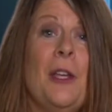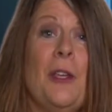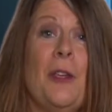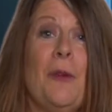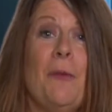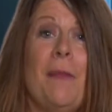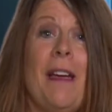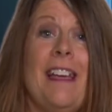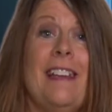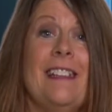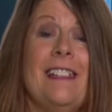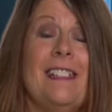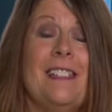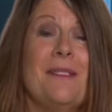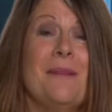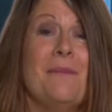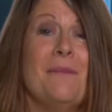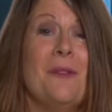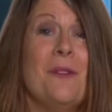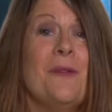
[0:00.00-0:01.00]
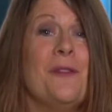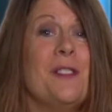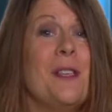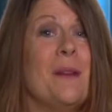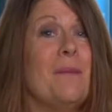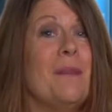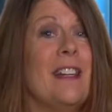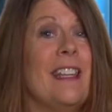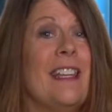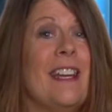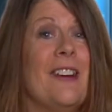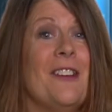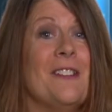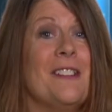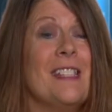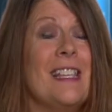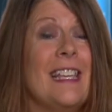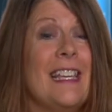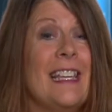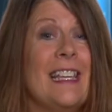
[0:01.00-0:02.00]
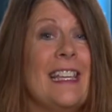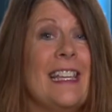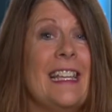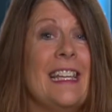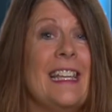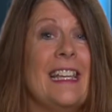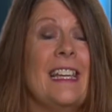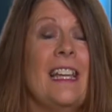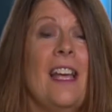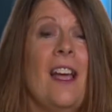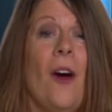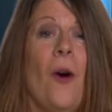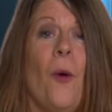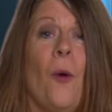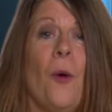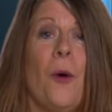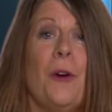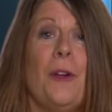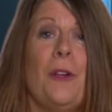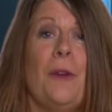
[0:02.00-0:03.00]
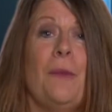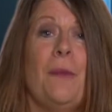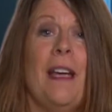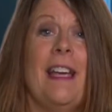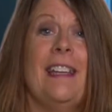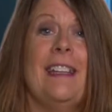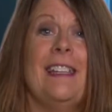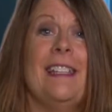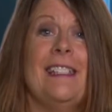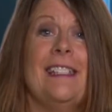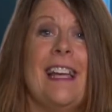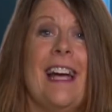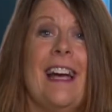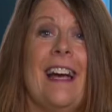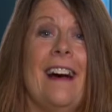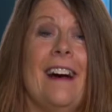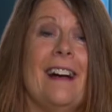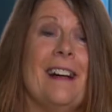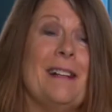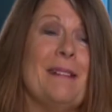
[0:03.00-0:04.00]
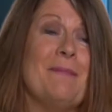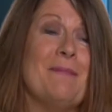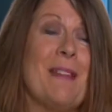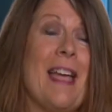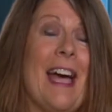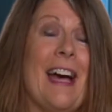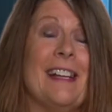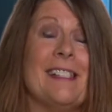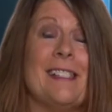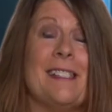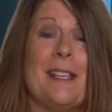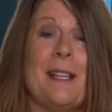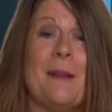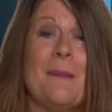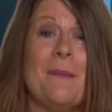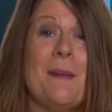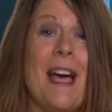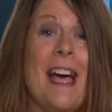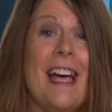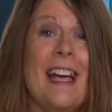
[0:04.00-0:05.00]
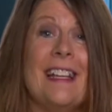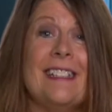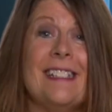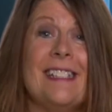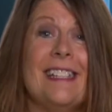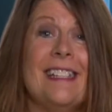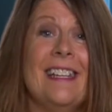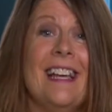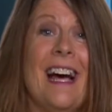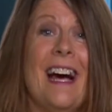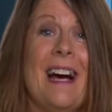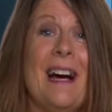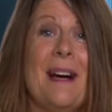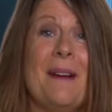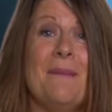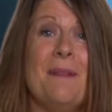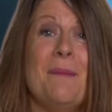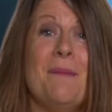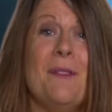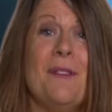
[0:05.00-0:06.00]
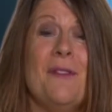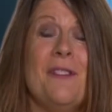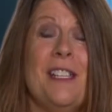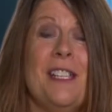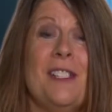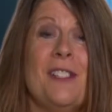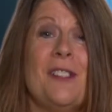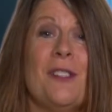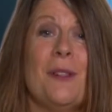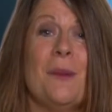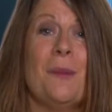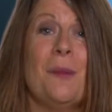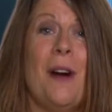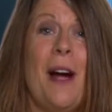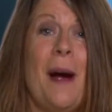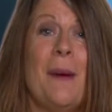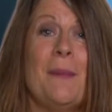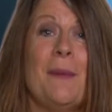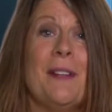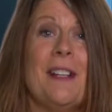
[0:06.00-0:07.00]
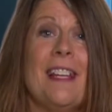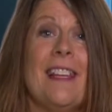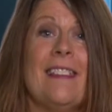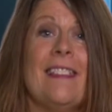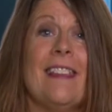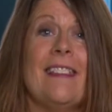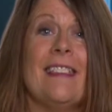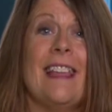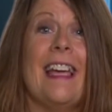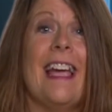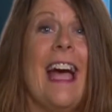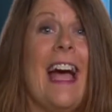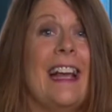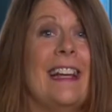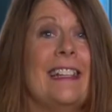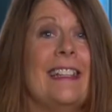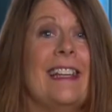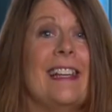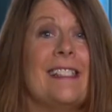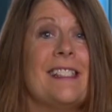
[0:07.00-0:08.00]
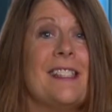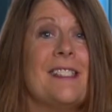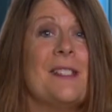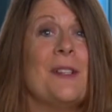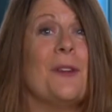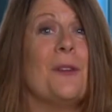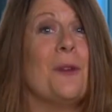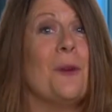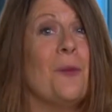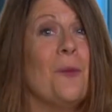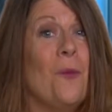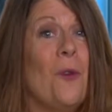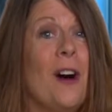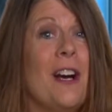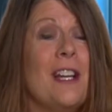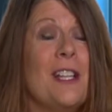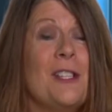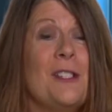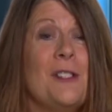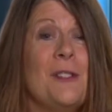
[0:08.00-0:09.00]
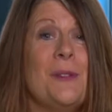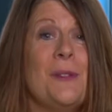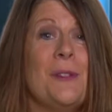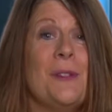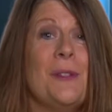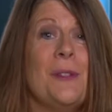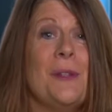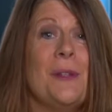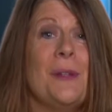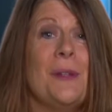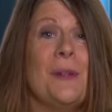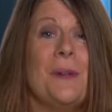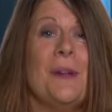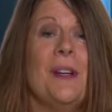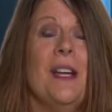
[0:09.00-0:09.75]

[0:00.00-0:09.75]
you may need to move somebody else in, or you may need to ask that a pet be moved into the property that they hadn't necessarily wanted you to.